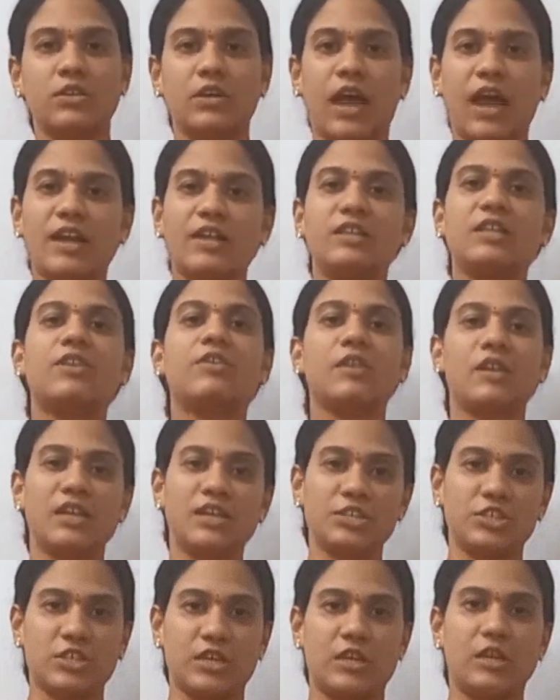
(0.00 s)
another
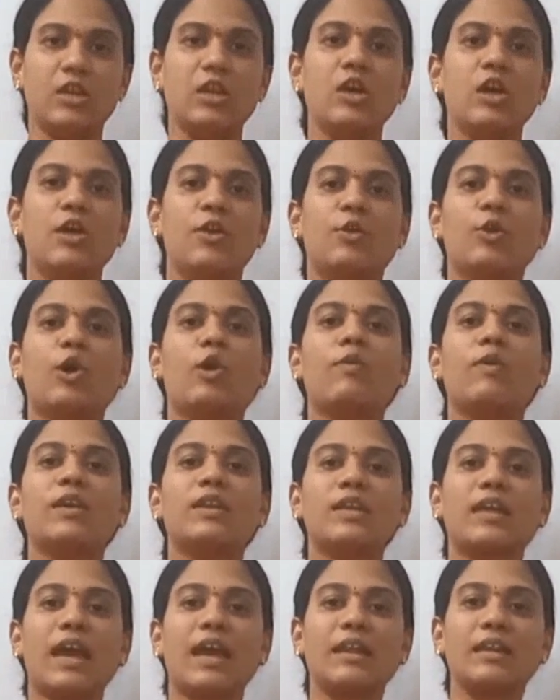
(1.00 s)
religion. No
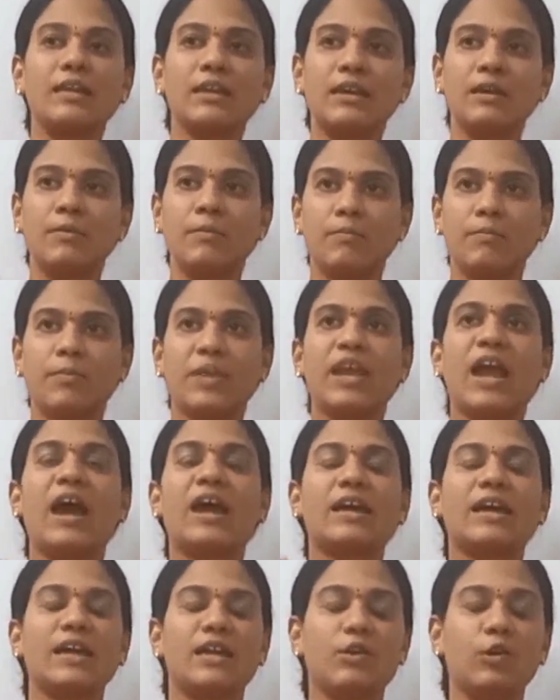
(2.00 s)
one can be
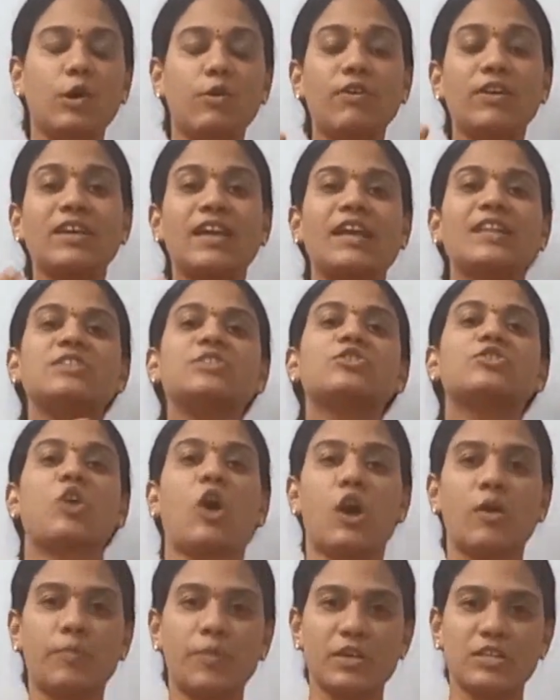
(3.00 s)
again. No one can
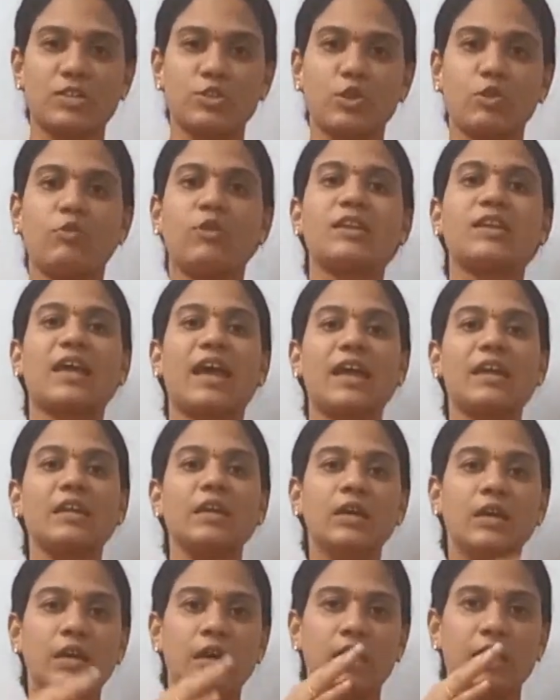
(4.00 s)
stop us. No one can
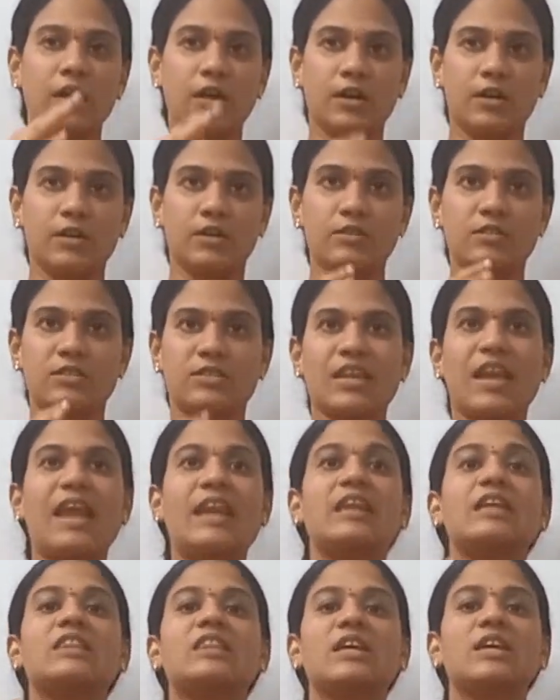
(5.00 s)
say
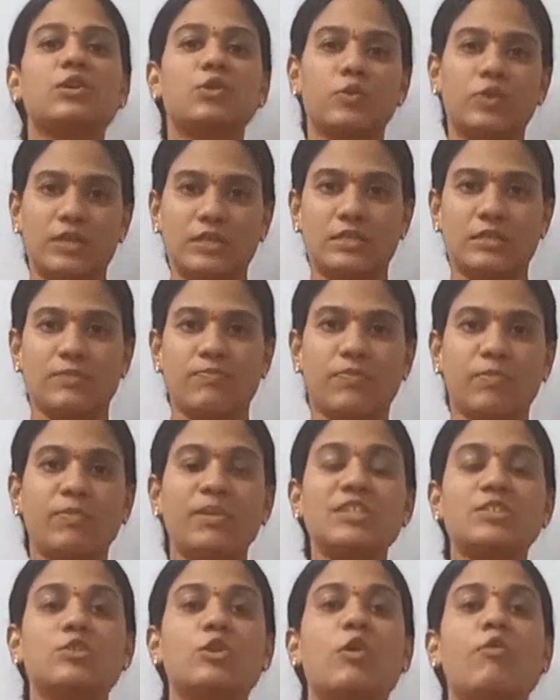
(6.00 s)
anything to us.
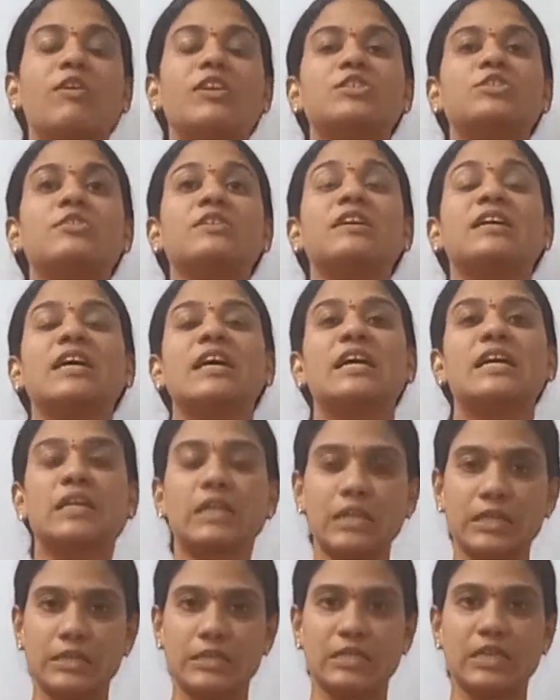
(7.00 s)
Means no one should
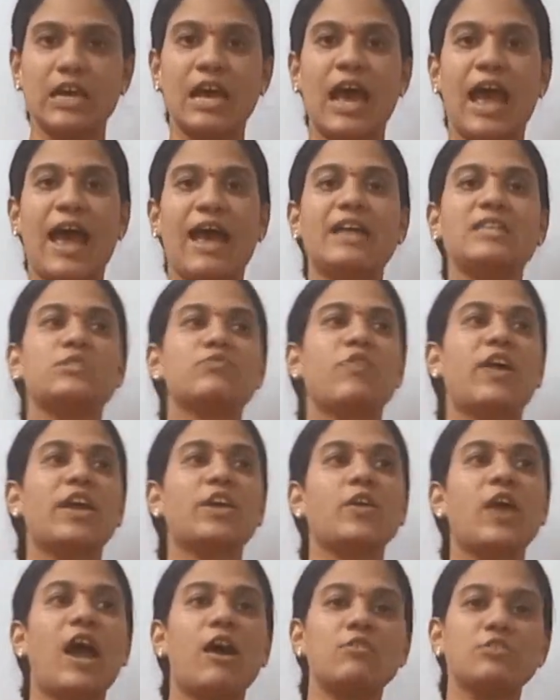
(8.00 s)
hurt us. As
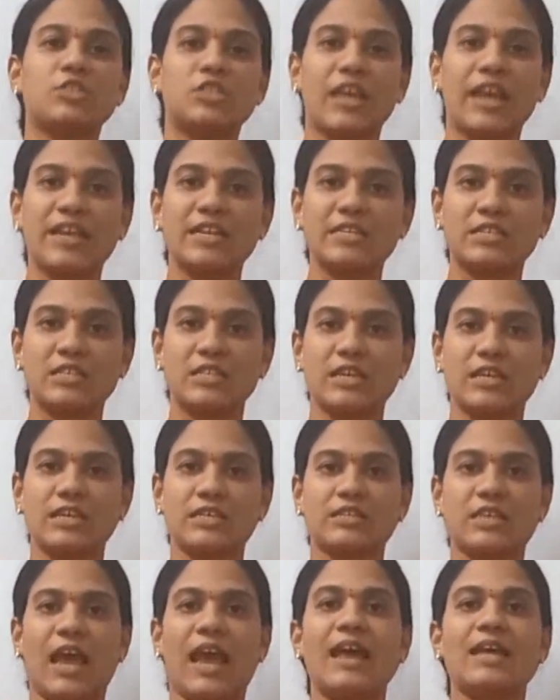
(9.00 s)
why you have changed
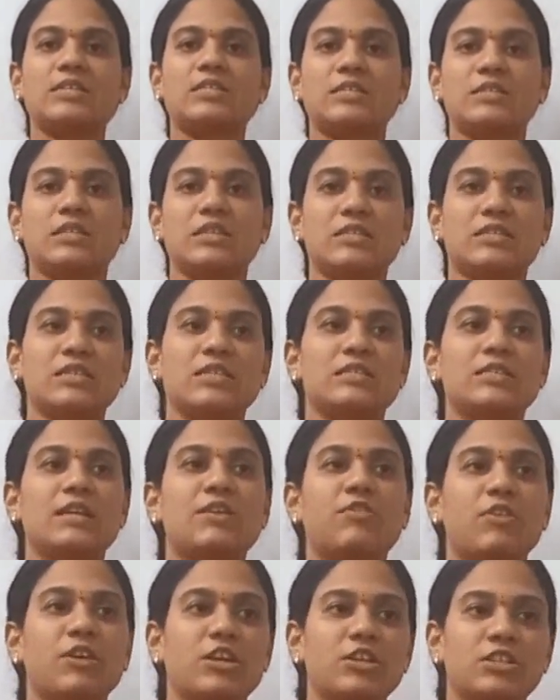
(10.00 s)
this, as this is
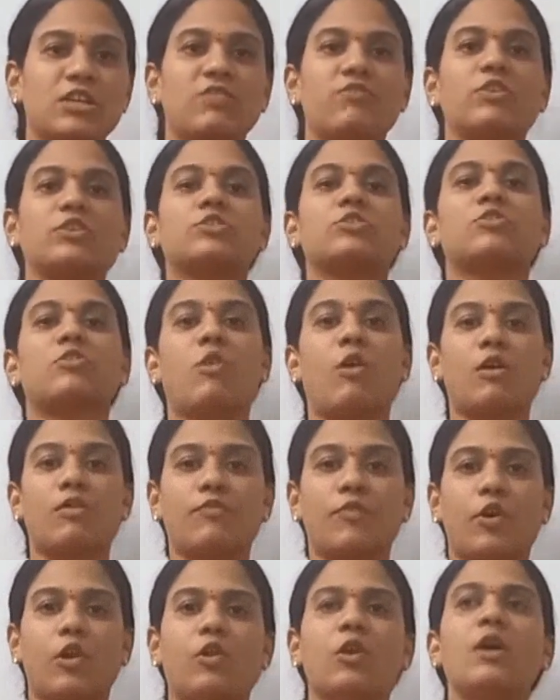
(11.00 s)
a tradition we should
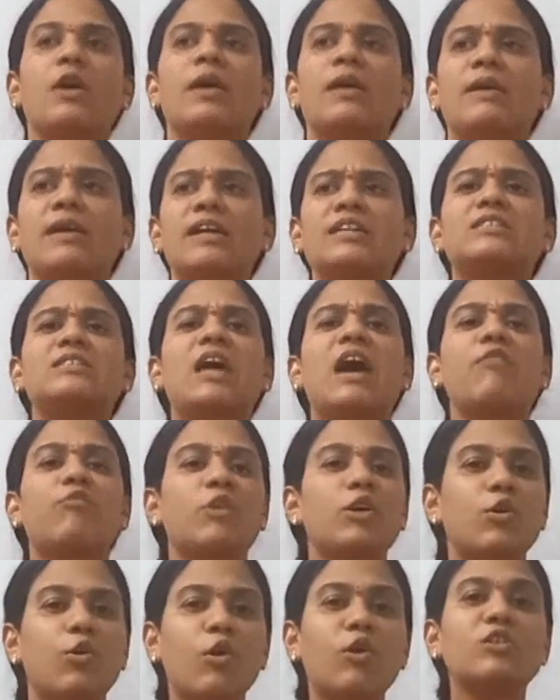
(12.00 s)
not follow. It's
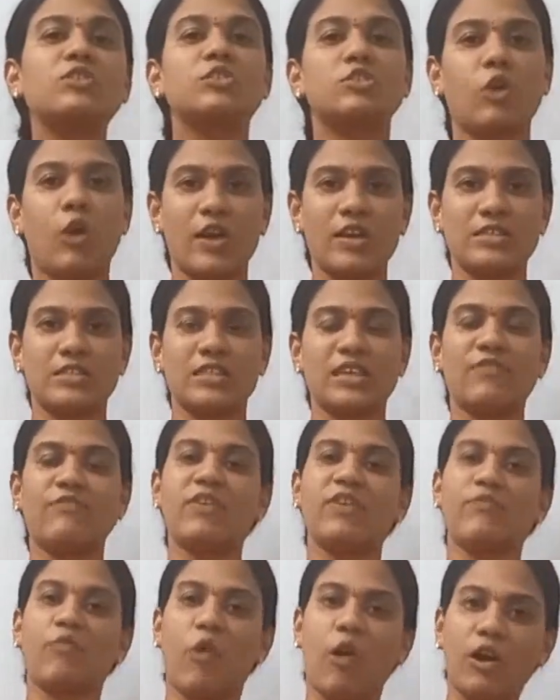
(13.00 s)
our own choice. If
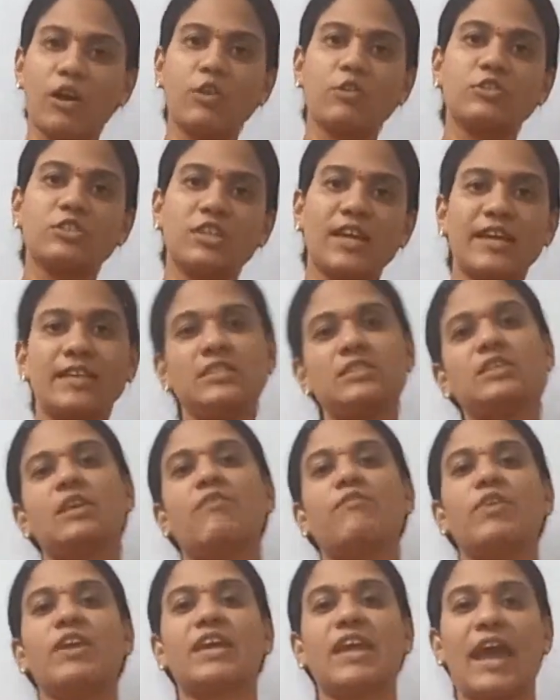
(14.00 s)
we want to change,
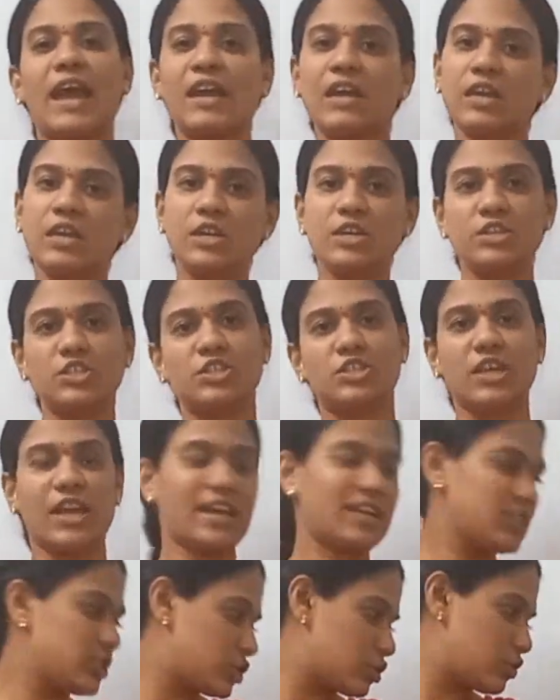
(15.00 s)
we can
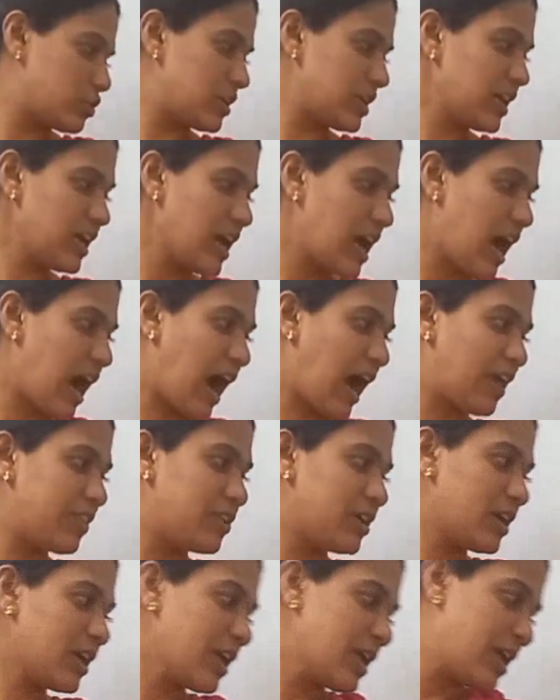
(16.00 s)
change to the
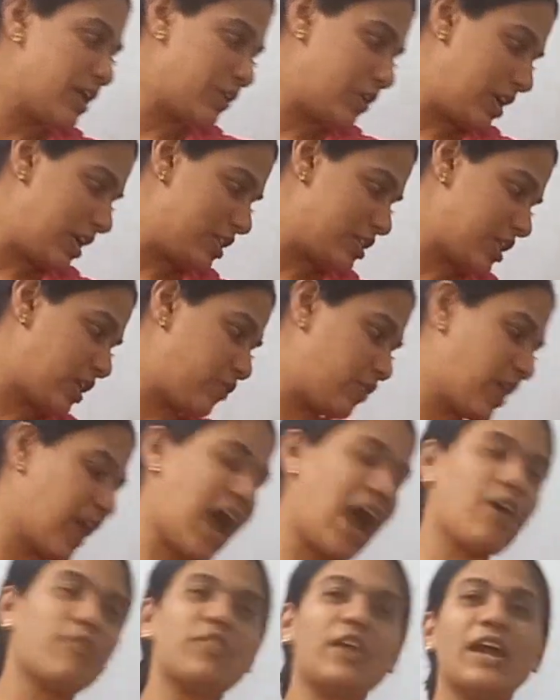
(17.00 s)
other religion. We
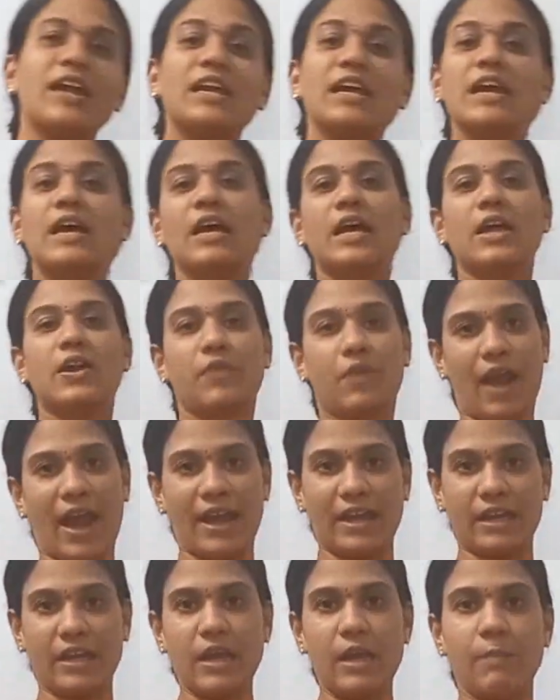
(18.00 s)
have that
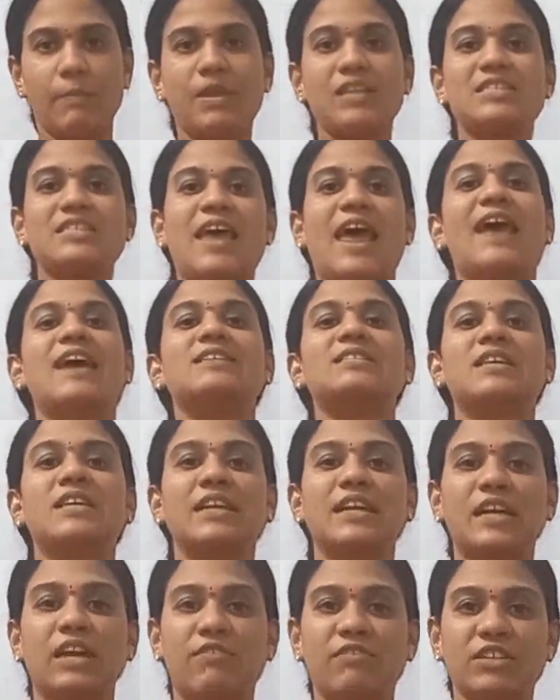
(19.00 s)
right. Means as an
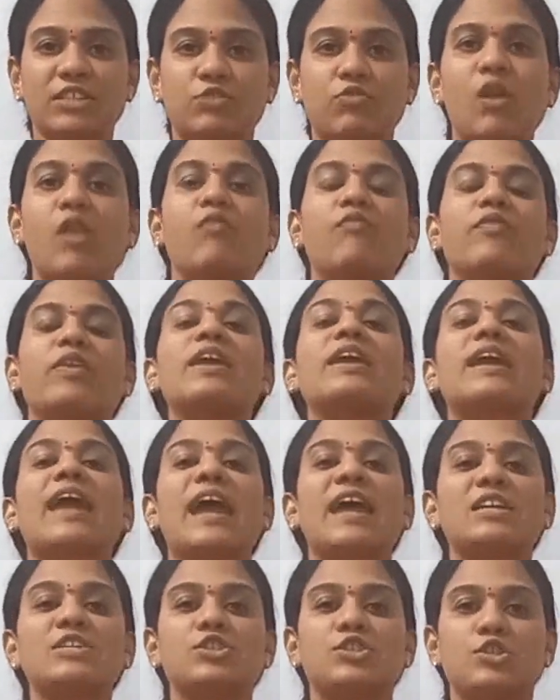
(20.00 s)
individual, we
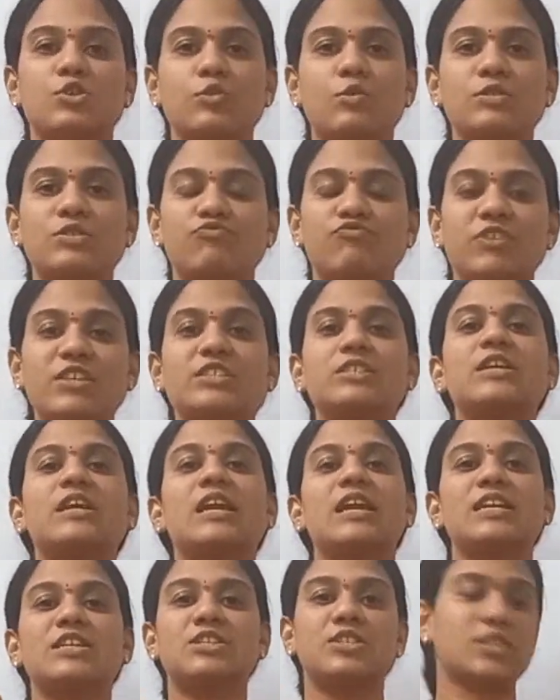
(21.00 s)
can choose which
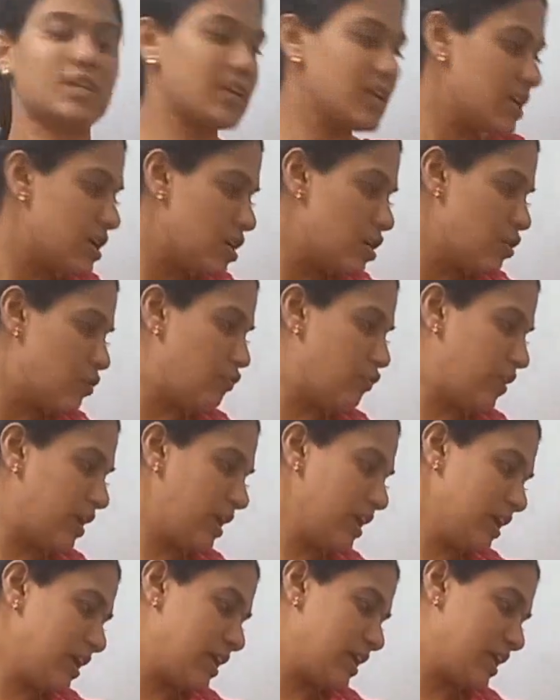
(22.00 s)
religion we